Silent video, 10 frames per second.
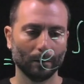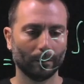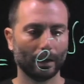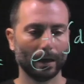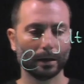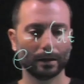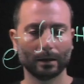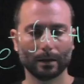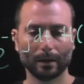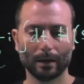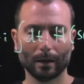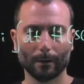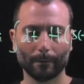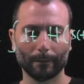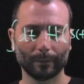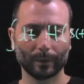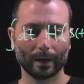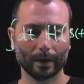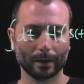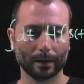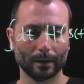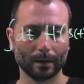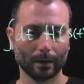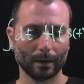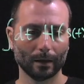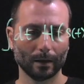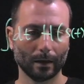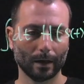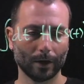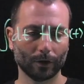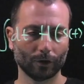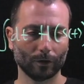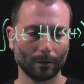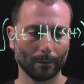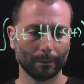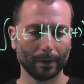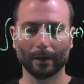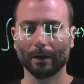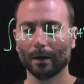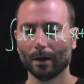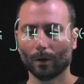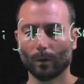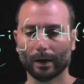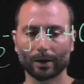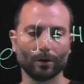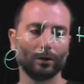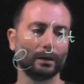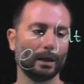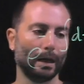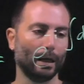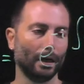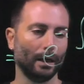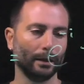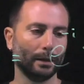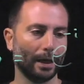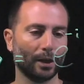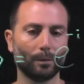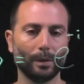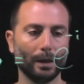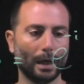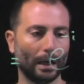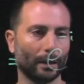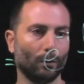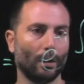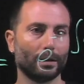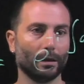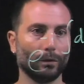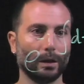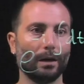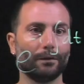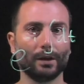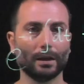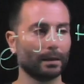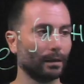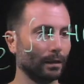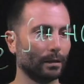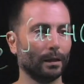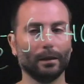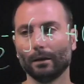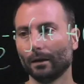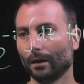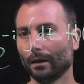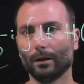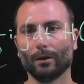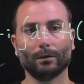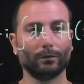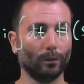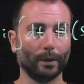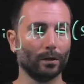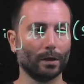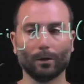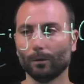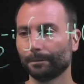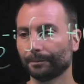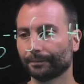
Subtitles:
plus S H P, where H naught and HP are the ones that we have just seen 2 minutes ago.